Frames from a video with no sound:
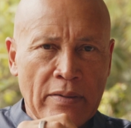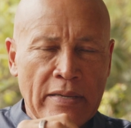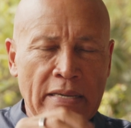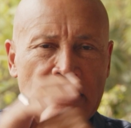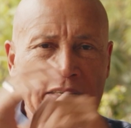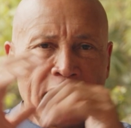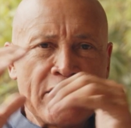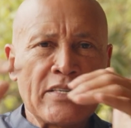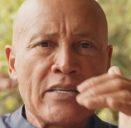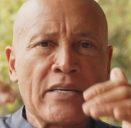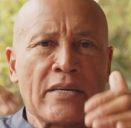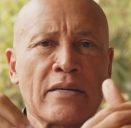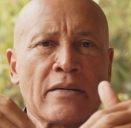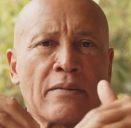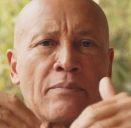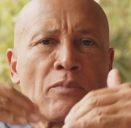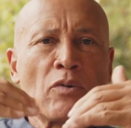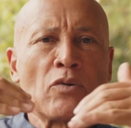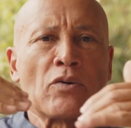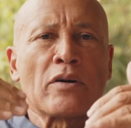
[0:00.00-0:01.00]
Each year,
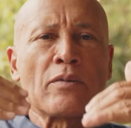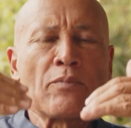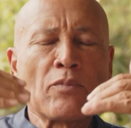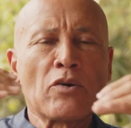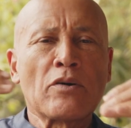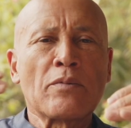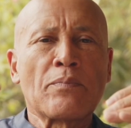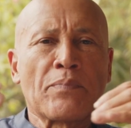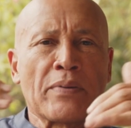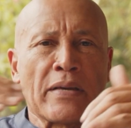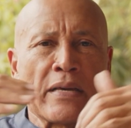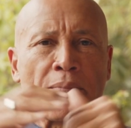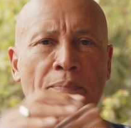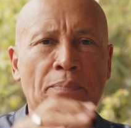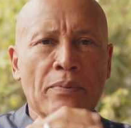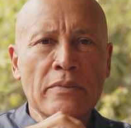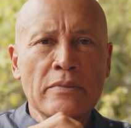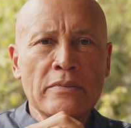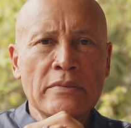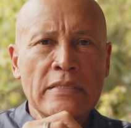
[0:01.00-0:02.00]
more and more
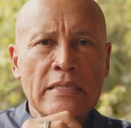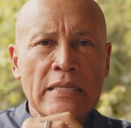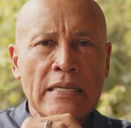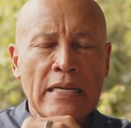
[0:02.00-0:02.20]
people